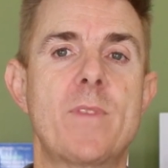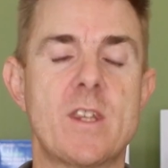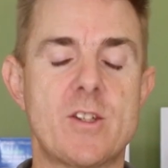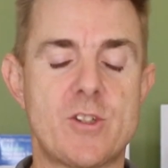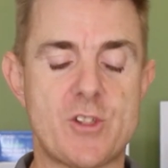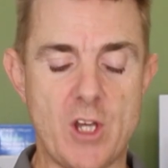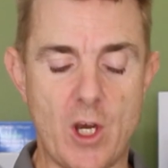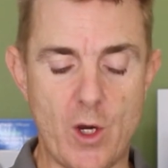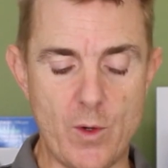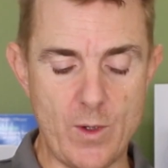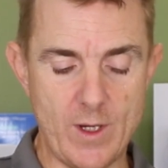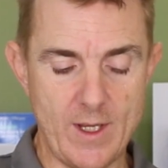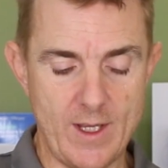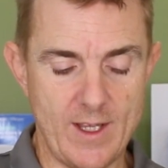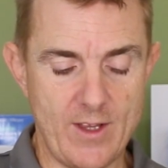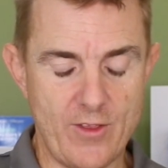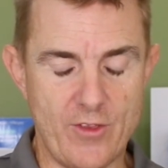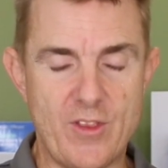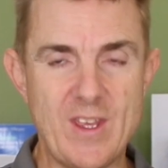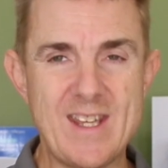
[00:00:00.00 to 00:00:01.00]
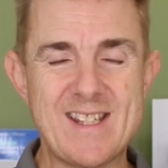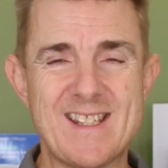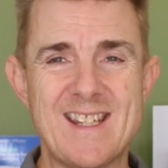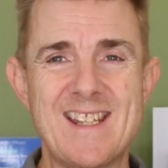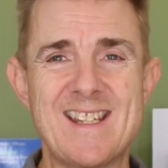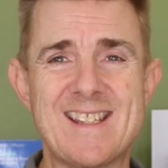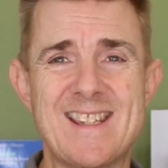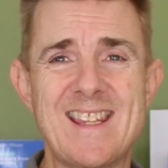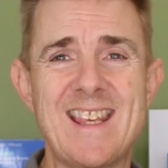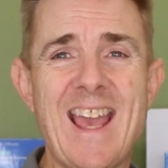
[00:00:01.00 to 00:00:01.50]
So this
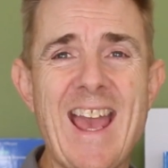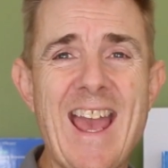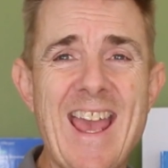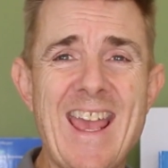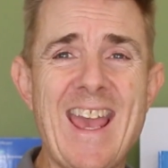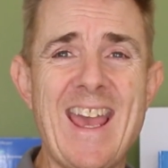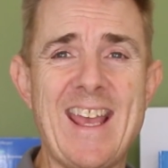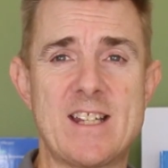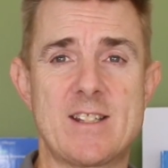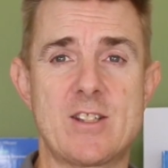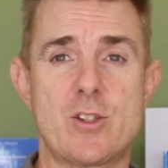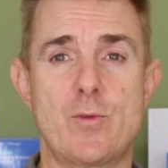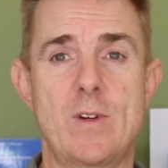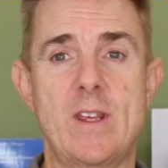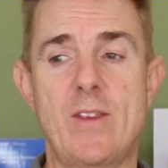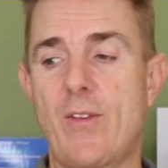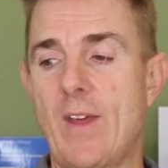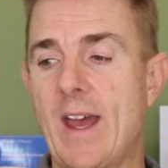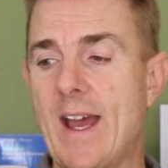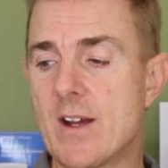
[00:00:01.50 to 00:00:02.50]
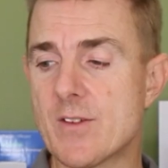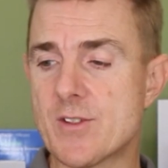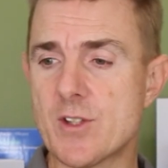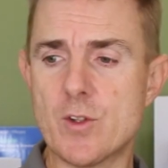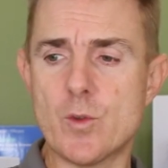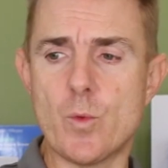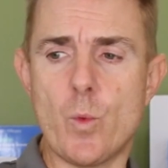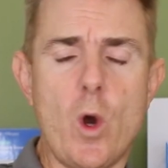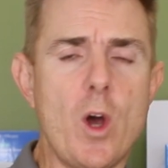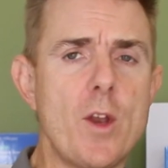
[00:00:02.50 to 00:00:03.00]
is the
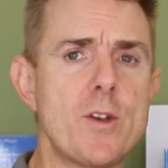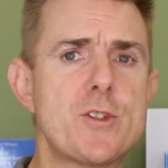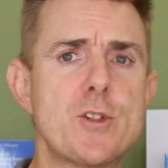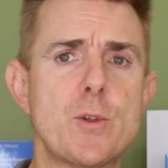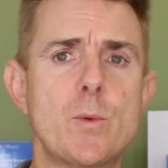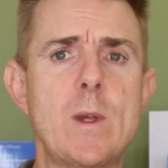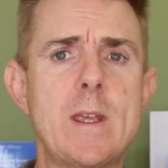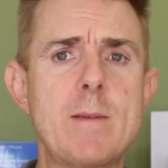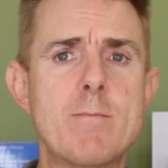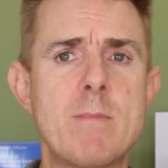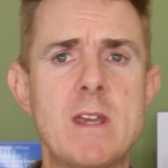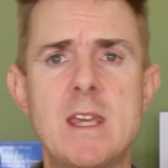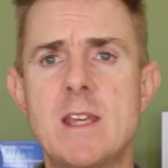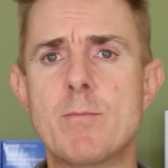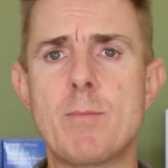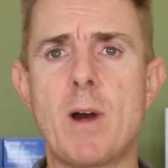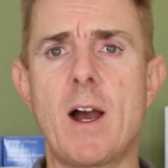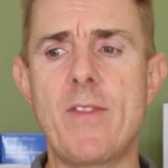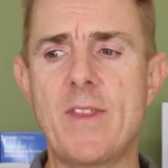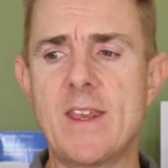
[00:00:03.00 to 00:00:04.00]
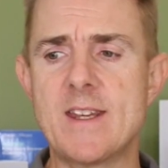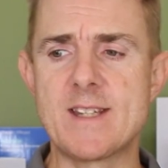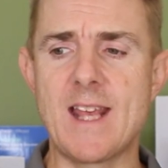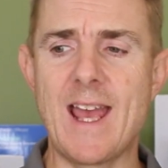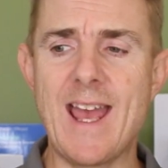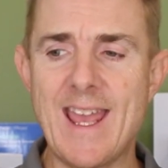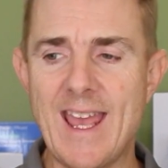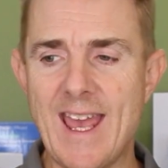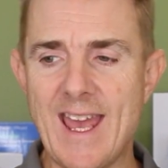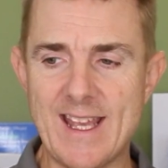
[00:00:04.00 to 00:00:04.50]
AX3000. What do we mean by these
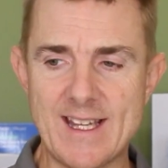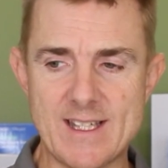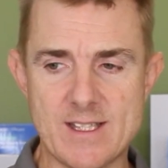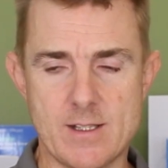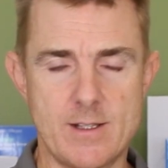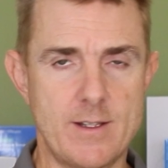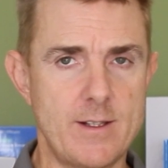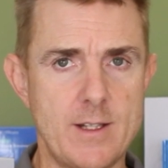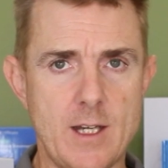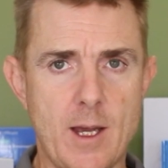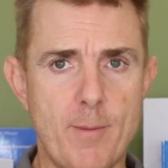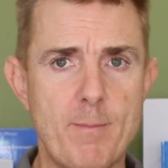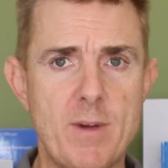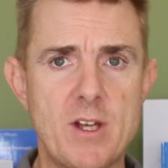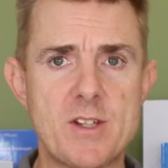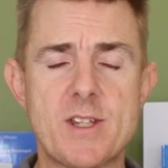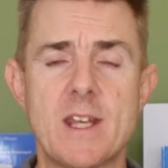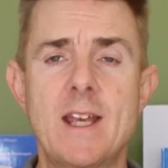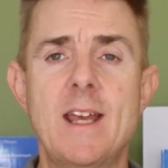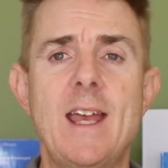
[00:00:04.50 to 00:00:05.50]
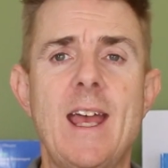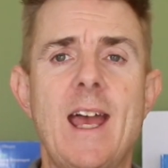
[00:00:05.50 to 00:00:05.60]
AX numbers?